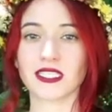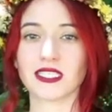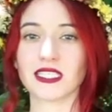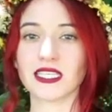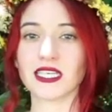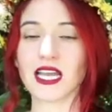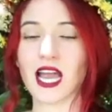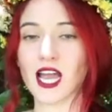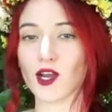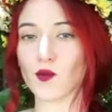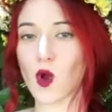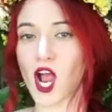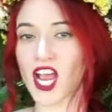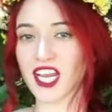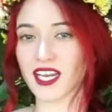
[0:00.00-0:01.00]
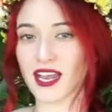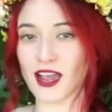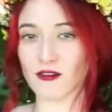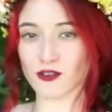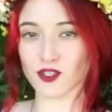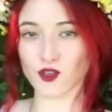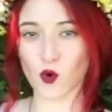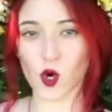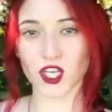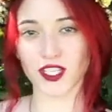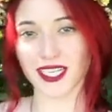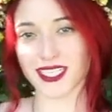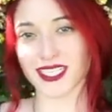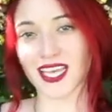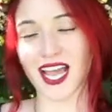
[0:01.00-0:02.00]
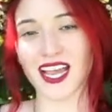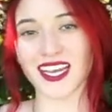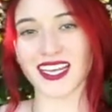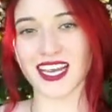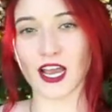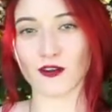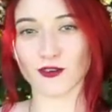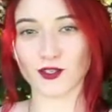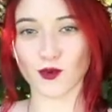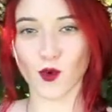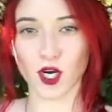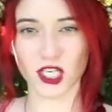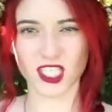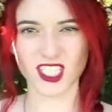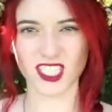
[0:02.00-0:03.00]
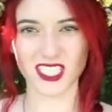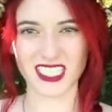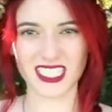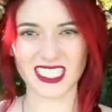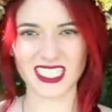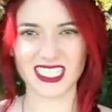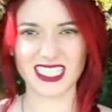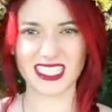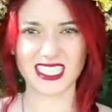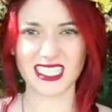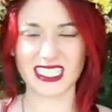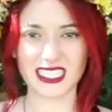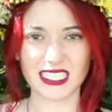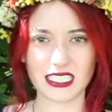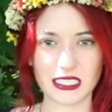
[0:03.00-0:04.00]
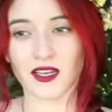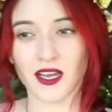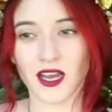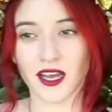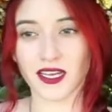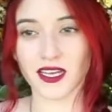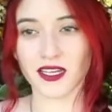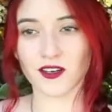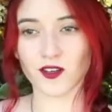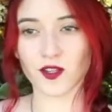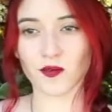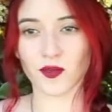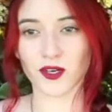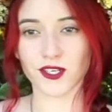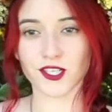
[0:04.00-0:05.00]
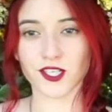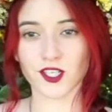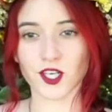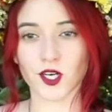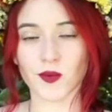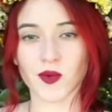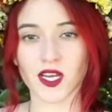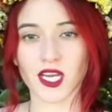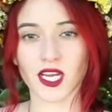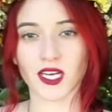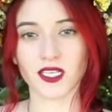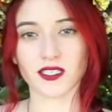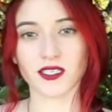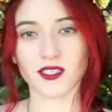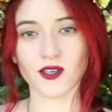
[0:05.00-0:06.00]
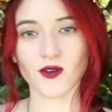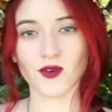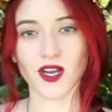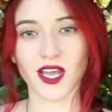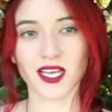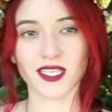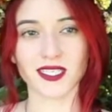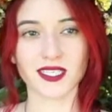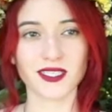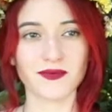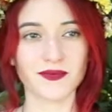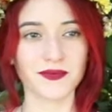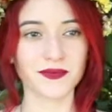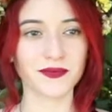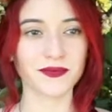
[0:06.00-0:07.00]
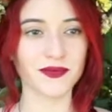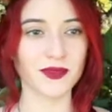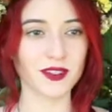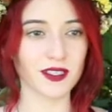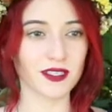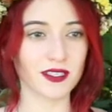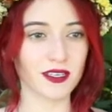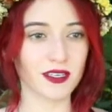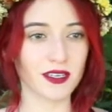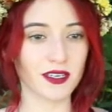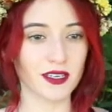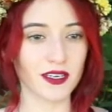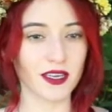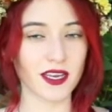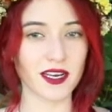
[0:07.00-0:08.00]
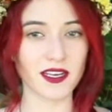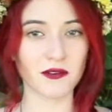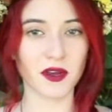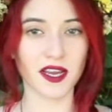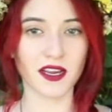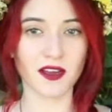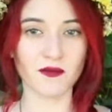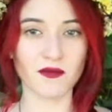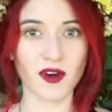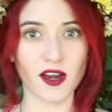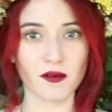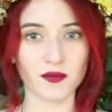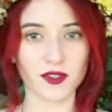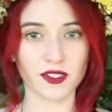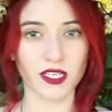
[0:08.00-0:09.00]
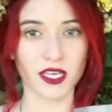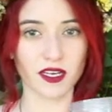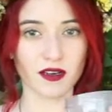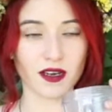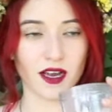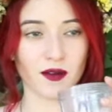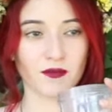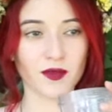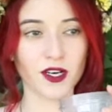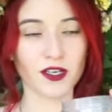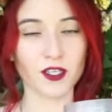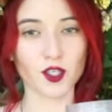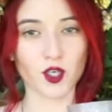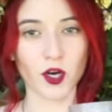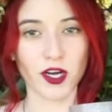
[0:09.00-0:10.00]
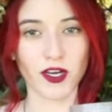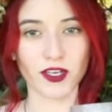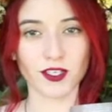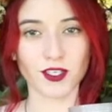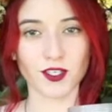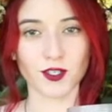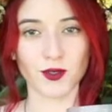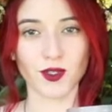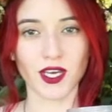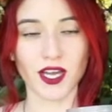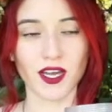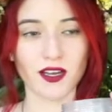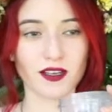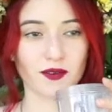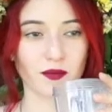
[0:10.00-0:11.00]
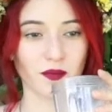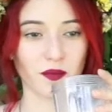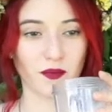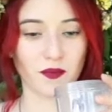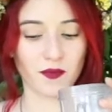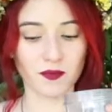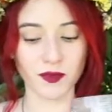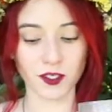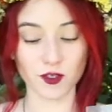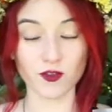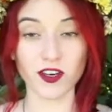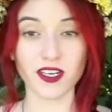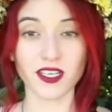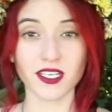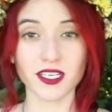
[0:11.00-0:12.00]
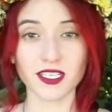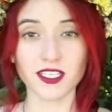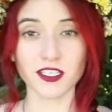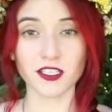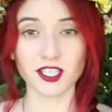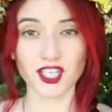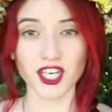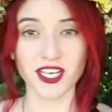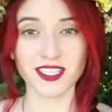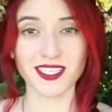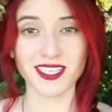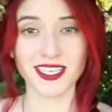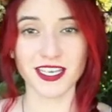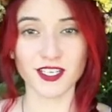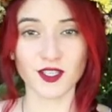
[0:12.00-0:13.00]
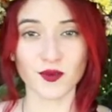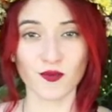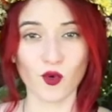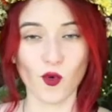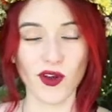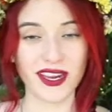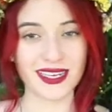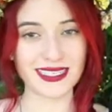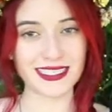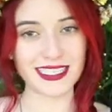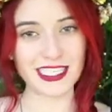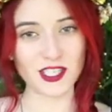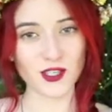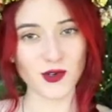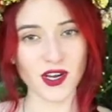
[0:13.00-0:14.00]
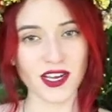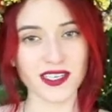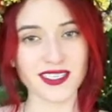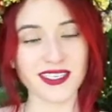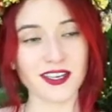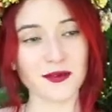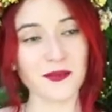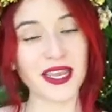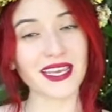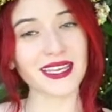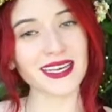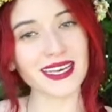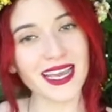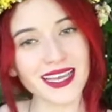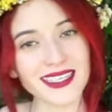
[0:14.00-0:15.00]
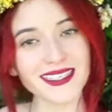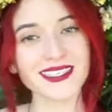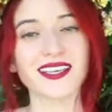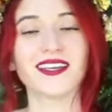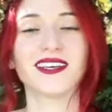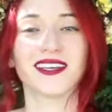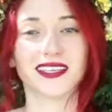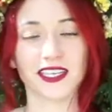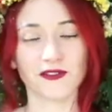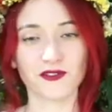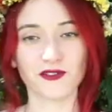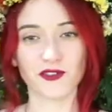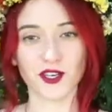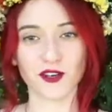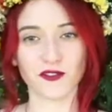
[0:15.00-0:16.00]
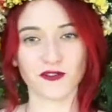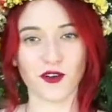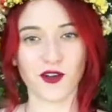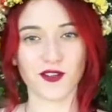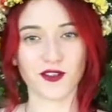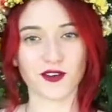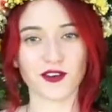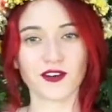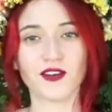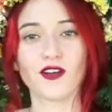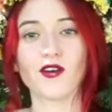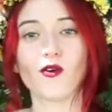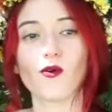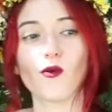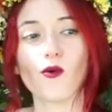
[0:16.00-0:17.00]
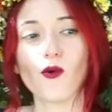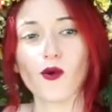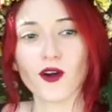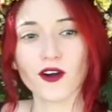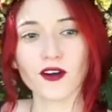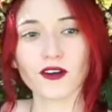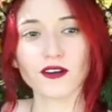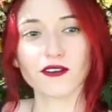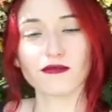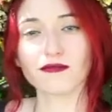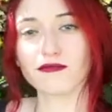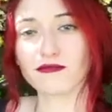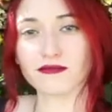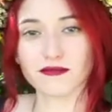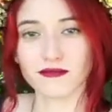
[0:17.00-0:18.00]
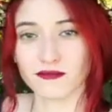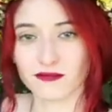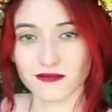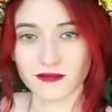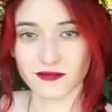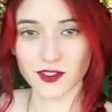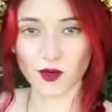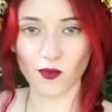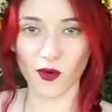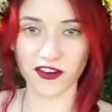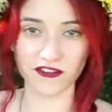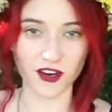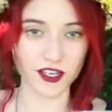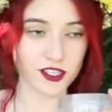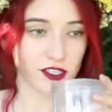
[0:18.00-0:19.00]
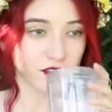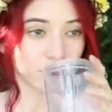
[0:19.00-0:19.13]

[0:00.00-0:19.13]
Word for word: DIYing outdoor like dying outdoors I can hear the birds chirping and it's so nice anyway I'm rambling I'm gonna try not to do that I'm gonna try to cut to the chase and get to the point and teach you guys how to make a nice gift for your father or your boyfriend